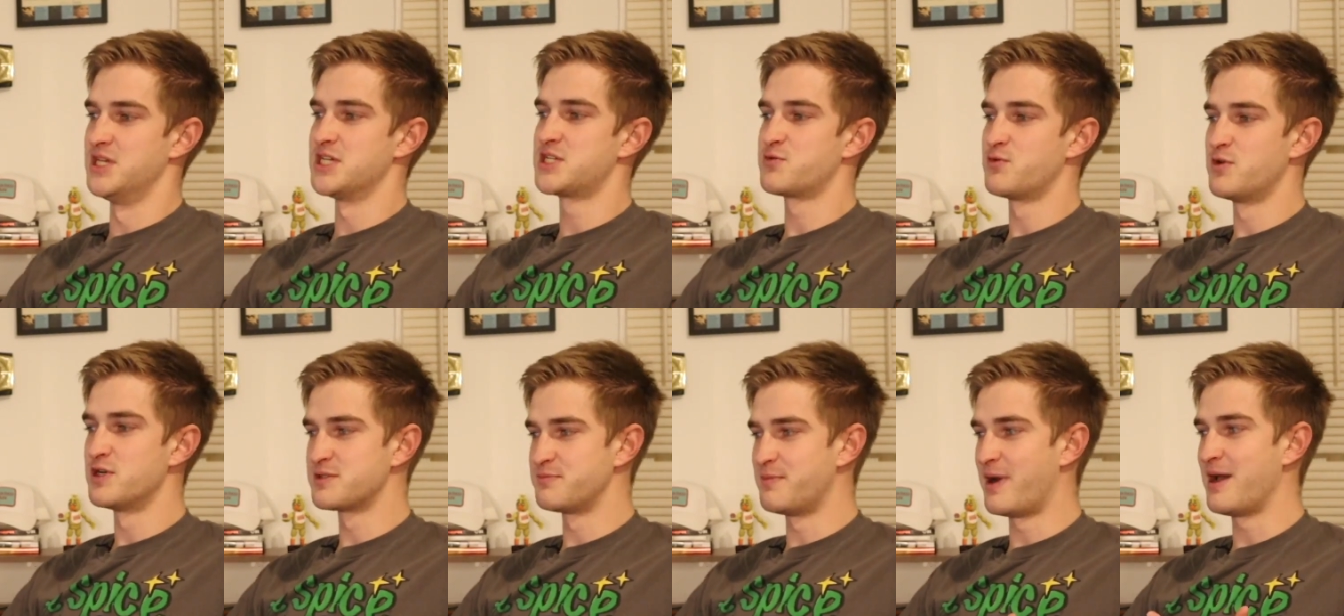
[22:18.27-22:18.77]

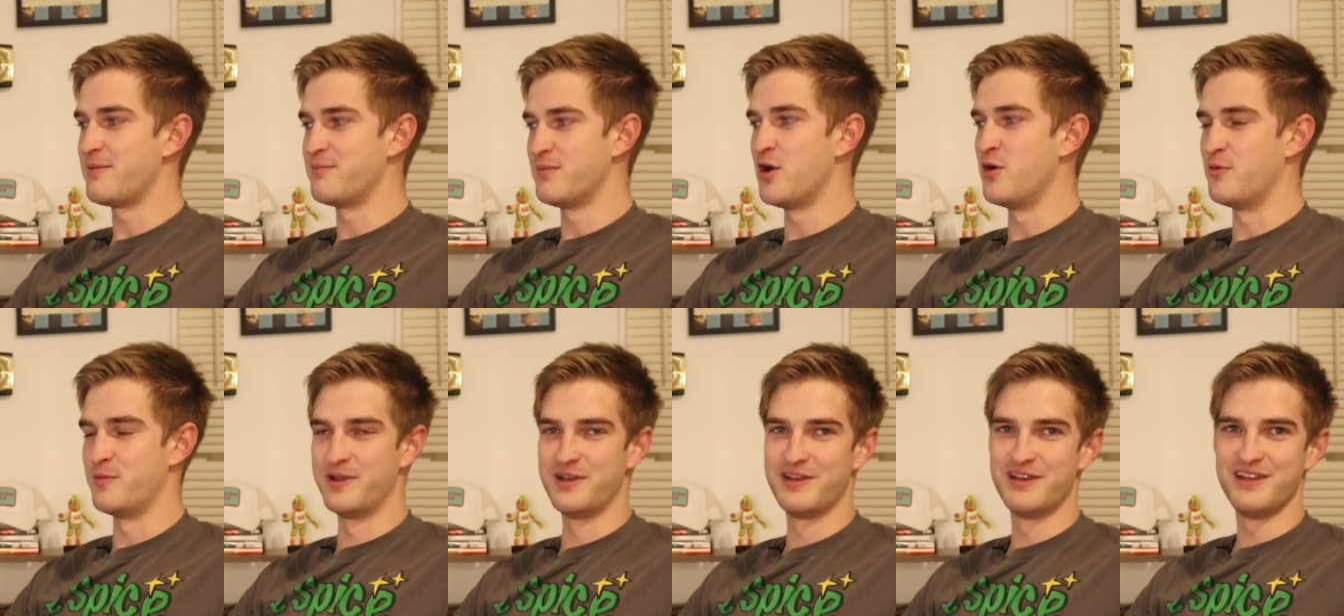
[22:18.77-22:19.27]
this was my
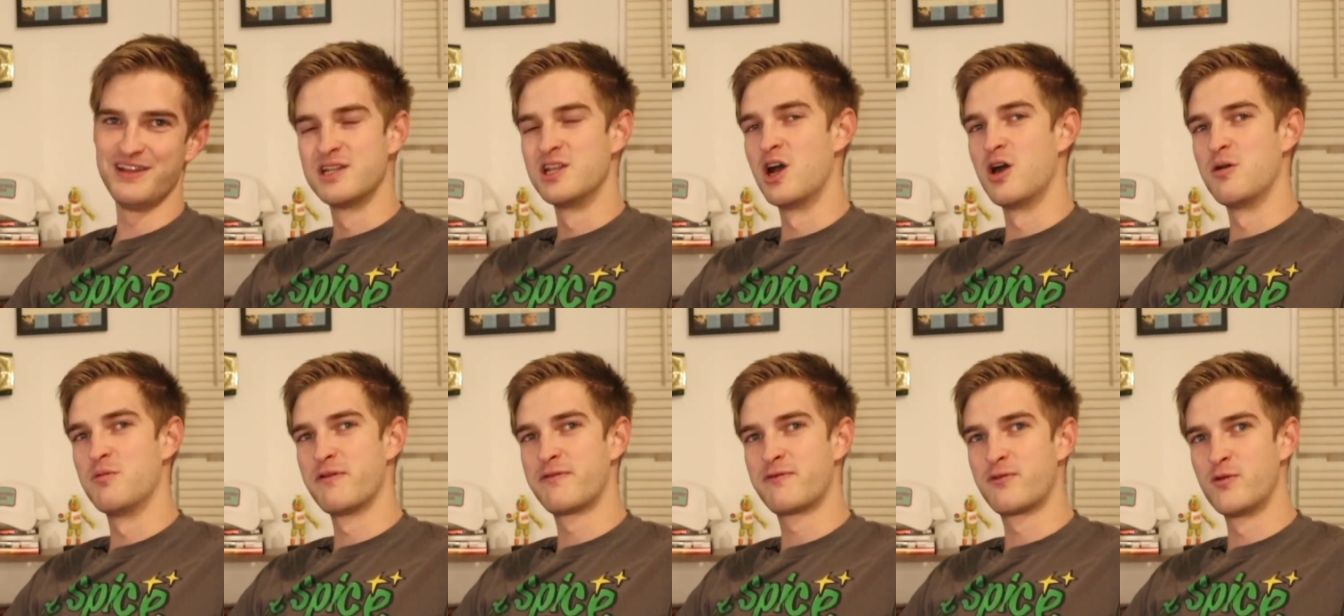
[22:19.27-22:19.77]
moment.
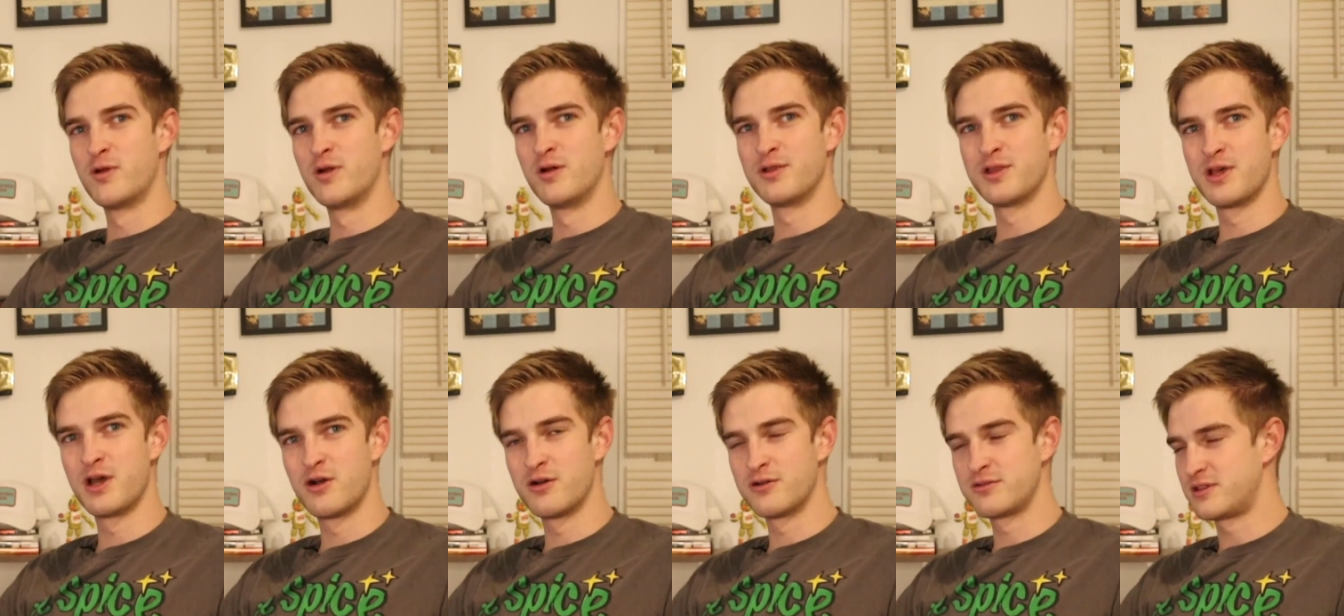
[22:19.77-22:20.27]
No, but for
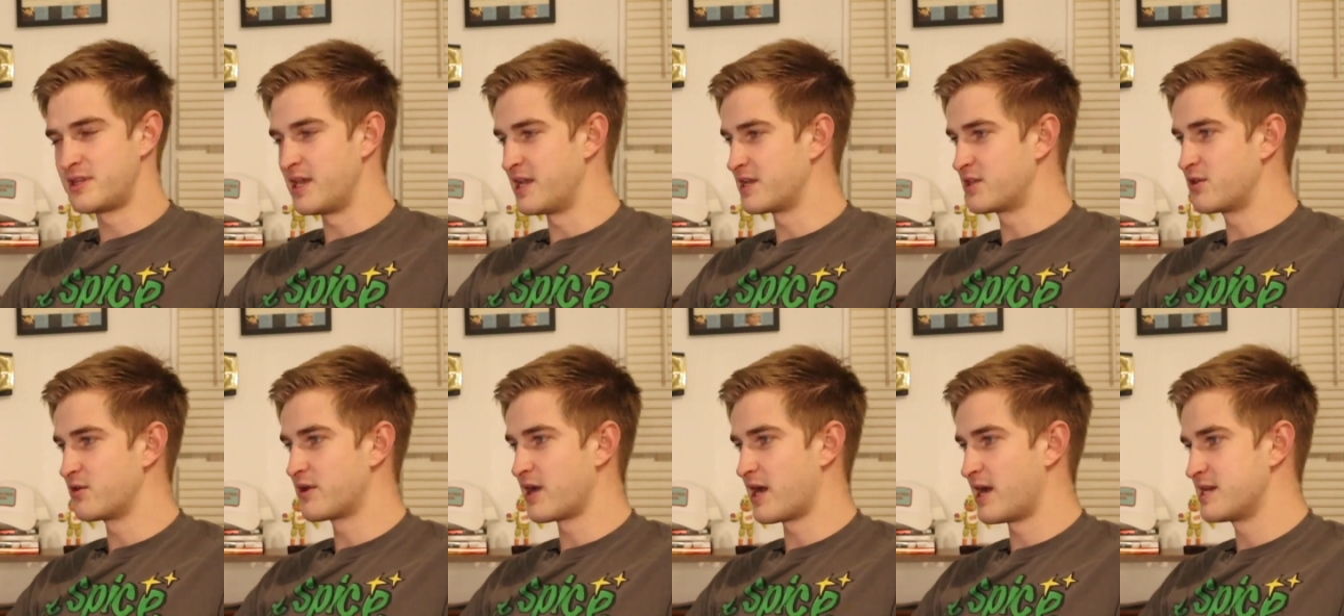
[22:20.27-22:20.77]
real though,
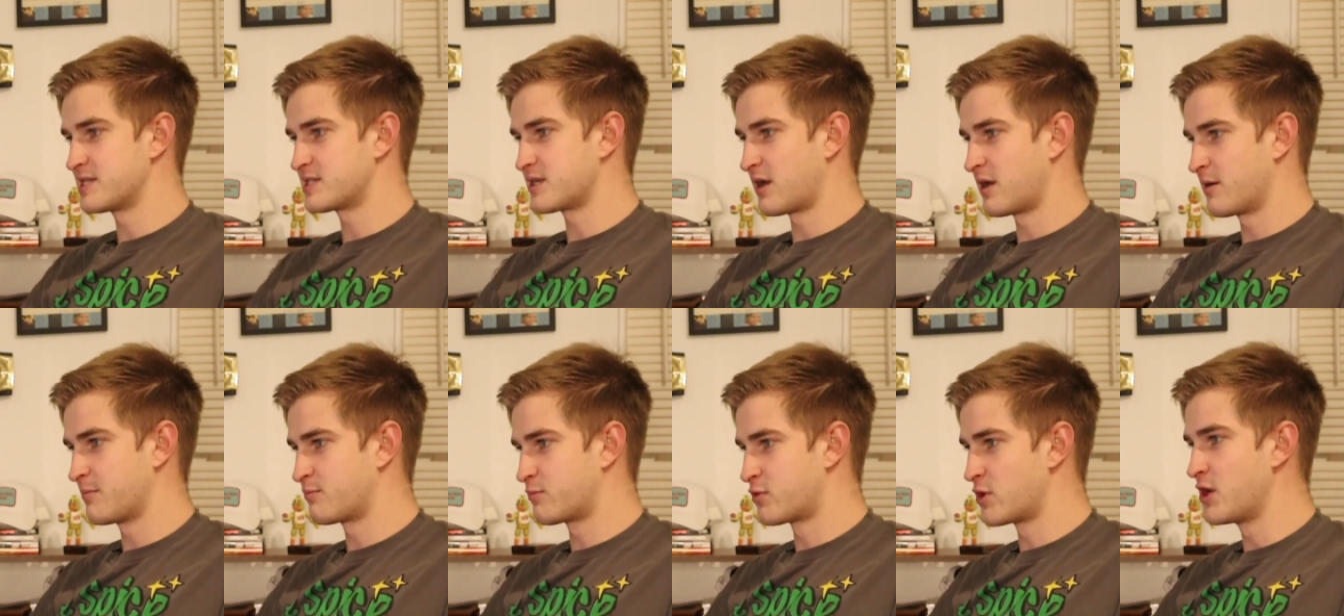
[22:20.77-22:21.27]
thank you guys.
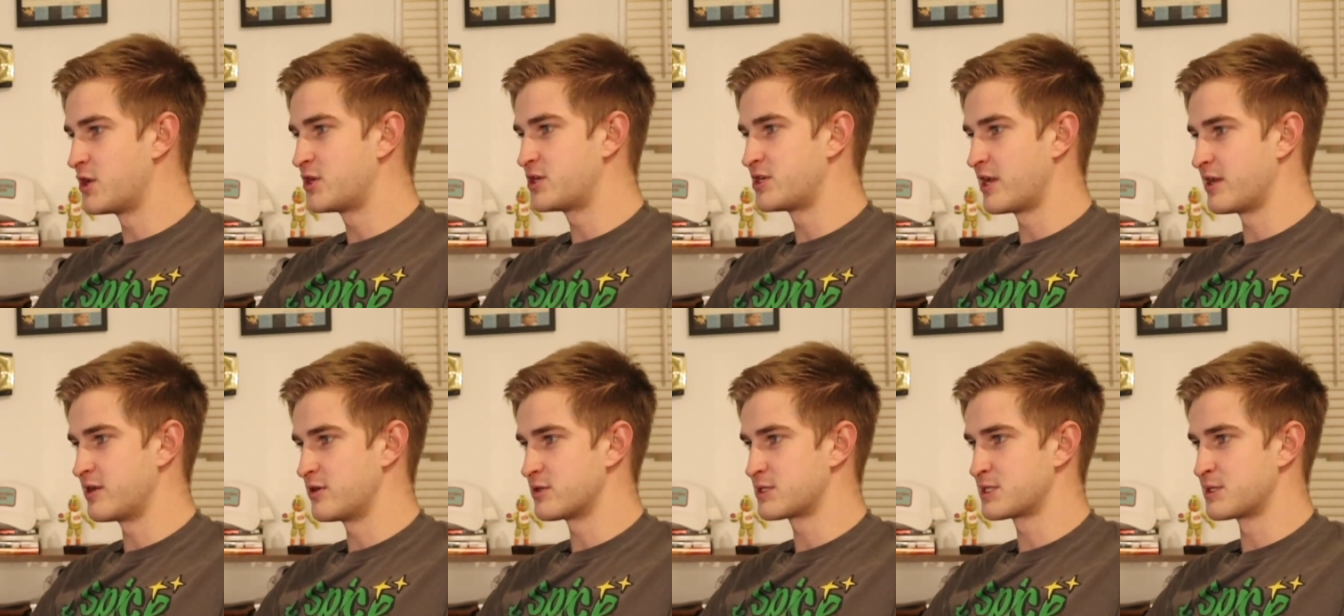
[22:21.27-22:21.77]
I
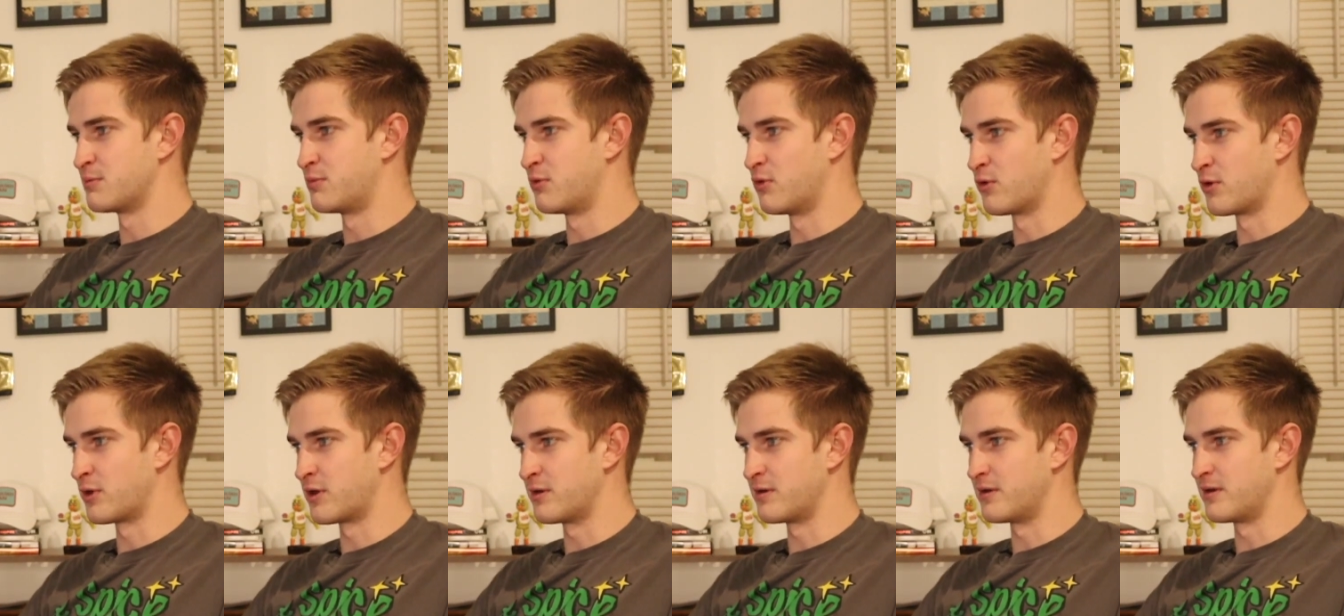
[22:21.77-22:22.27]
appreciate your
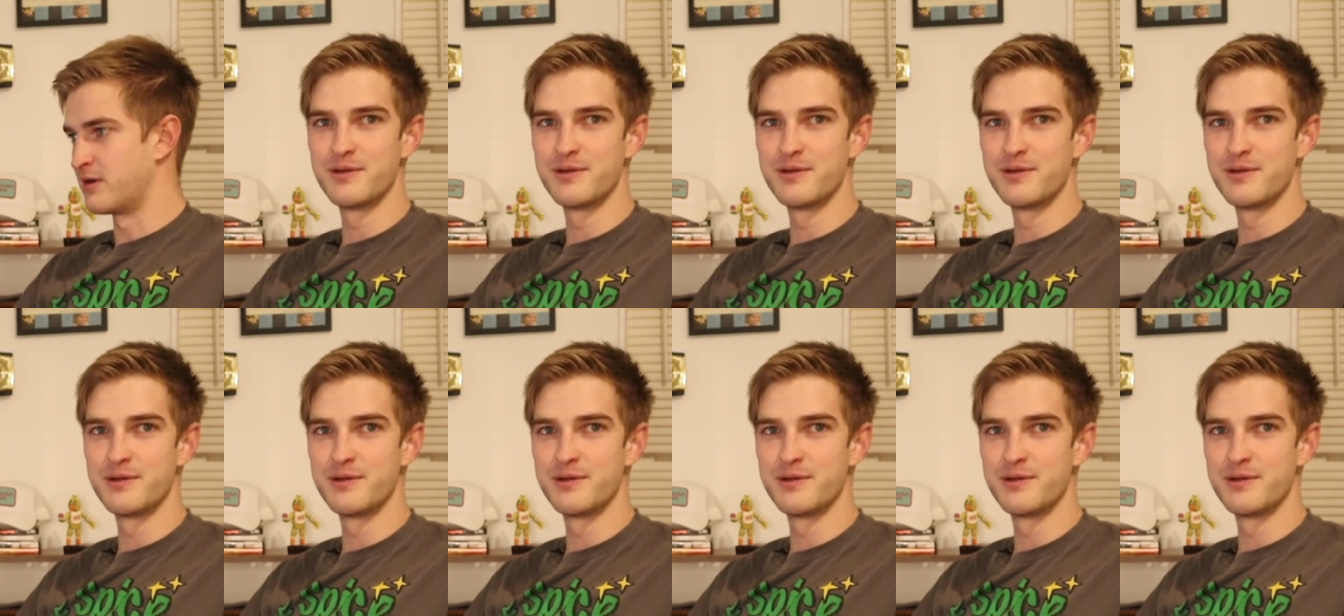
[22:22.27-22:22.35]
support.